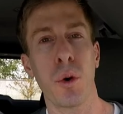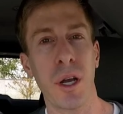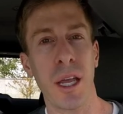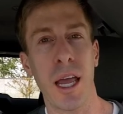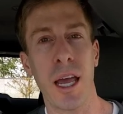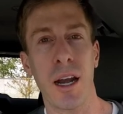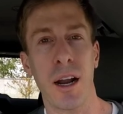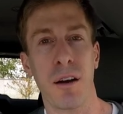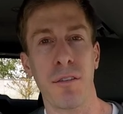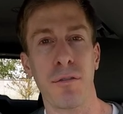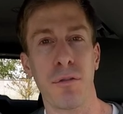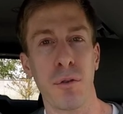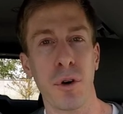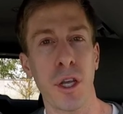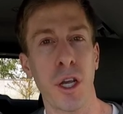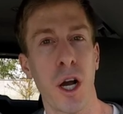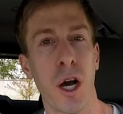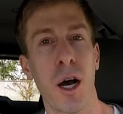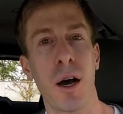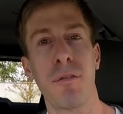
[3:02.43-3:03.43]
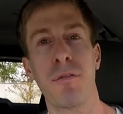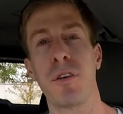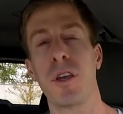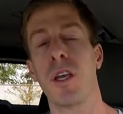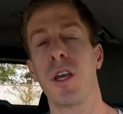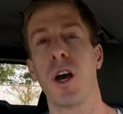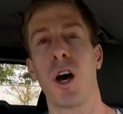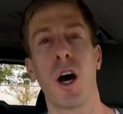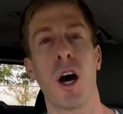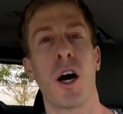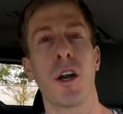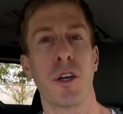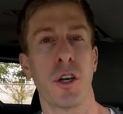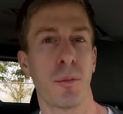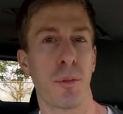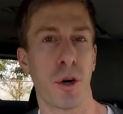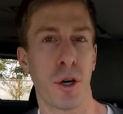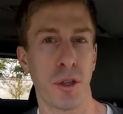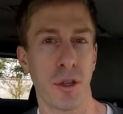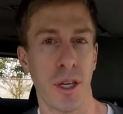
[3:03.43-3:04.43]
get a free coffee on your
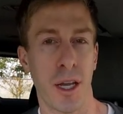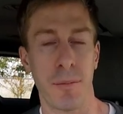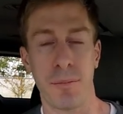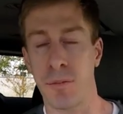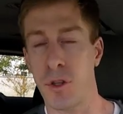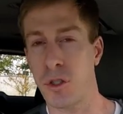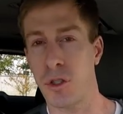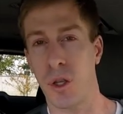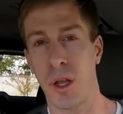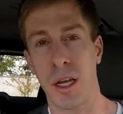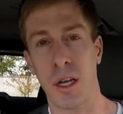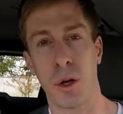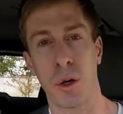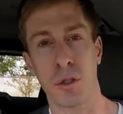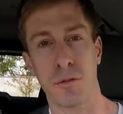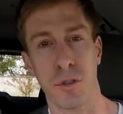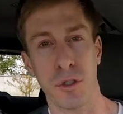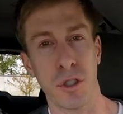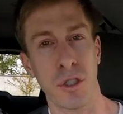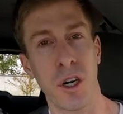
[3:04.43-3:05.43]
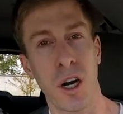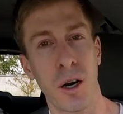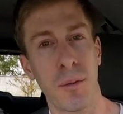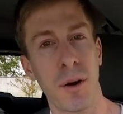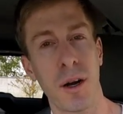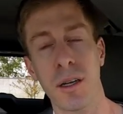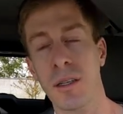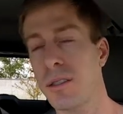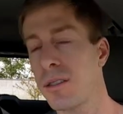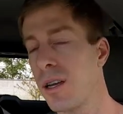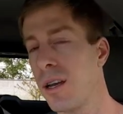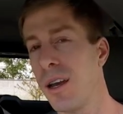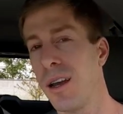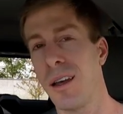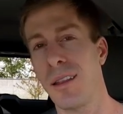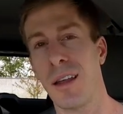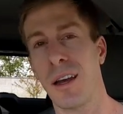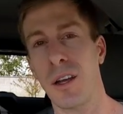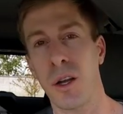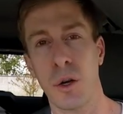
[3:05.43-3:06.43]
birthday. So that goes for Starbucks,
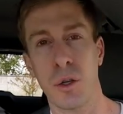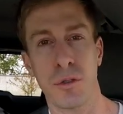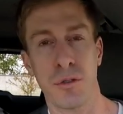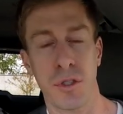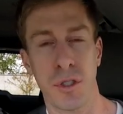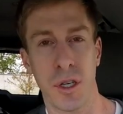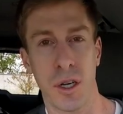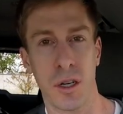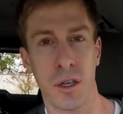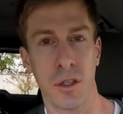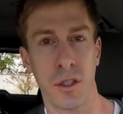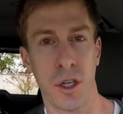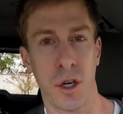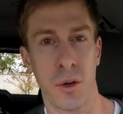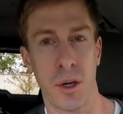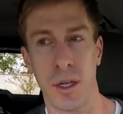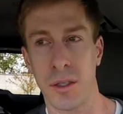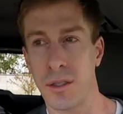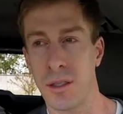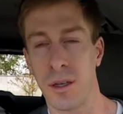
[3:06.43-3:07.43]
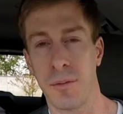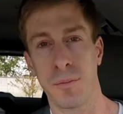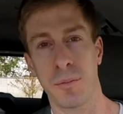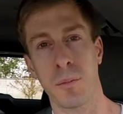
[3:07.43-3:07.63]
that goes for Dunkin' Donuts.